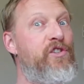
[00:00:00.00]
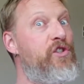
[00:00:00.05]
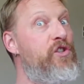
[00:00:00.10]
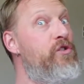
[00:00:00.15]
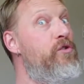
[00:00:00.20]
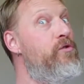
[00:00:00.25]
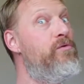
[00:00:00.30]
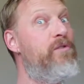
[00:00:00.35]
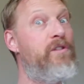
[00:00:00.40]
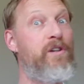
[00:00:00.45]

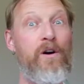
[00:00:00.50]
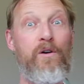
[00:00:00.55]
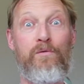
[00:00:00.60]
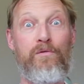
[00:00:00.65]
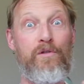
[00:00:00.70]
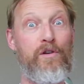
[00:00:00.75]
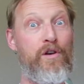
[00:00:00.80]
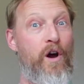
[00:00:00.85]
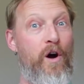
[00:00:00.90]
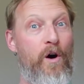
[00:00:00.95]
You
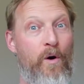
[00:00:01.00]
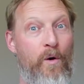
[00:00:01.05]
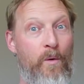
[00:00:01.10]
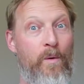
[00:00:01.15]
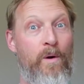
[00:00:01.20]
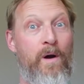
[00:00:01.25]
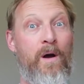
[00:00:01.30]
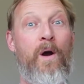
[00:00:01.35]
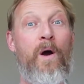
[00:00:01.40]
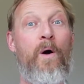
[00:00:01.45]
don't
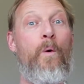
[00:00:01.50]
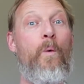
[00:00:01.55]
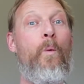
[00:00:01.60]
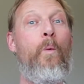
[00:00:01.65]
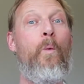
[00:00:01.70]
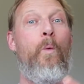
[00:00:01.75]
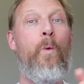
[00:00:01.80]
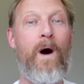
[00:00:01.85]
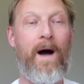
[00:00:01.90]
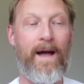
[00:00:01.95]
know
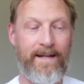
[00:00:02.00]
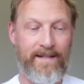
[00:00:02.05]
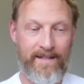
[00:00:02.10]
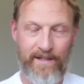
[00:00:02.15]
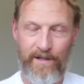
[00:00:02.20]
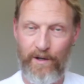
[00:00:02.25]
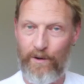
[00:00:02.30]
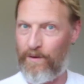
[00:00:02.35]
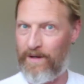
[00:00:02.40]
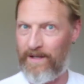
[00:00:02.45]
what
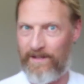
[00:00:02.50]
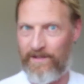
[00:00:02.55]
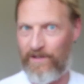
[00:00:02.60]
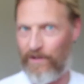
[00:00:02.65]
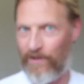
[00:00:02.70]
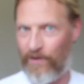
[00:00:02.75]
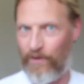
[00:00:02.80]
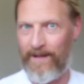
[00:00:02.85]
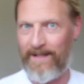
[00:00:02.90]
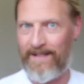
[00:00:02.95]
tokens
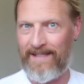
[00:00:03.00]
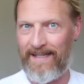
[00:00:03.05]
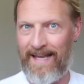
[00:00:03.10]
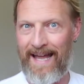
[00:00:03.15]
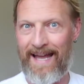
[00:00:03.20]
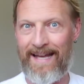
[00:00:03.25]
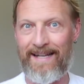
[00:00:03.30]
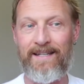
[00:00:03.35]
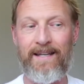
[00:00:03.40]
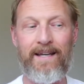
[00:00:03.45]
you're going to
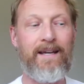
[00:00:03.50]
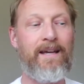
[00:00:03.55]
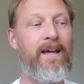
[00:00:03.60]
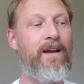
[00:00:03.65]
get,